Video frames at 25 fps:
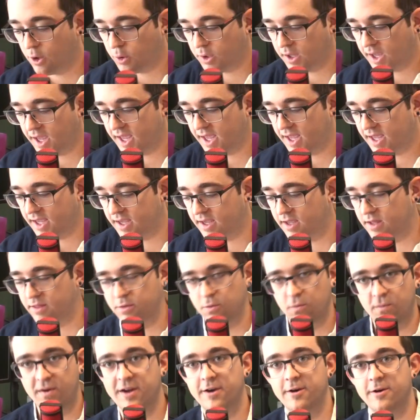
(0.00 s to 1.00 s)
Okay,
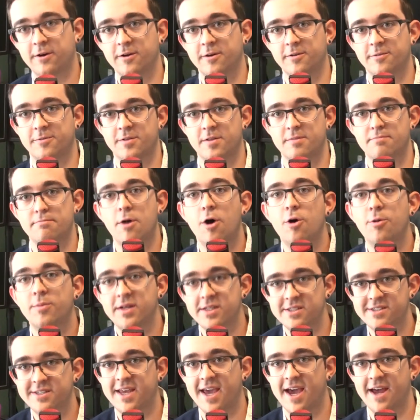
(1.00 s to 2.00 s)
the winner for the
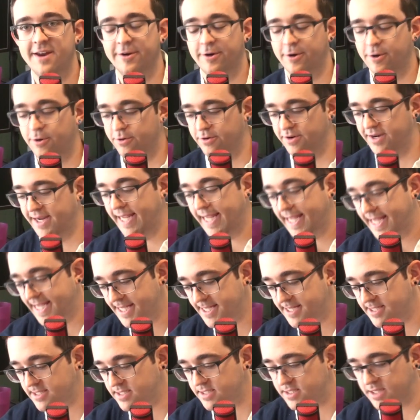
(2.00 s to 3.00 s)
moments category
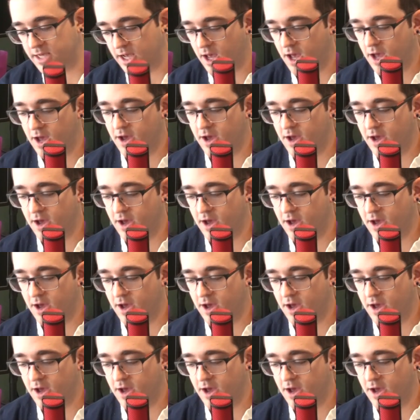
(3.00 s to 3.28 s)
is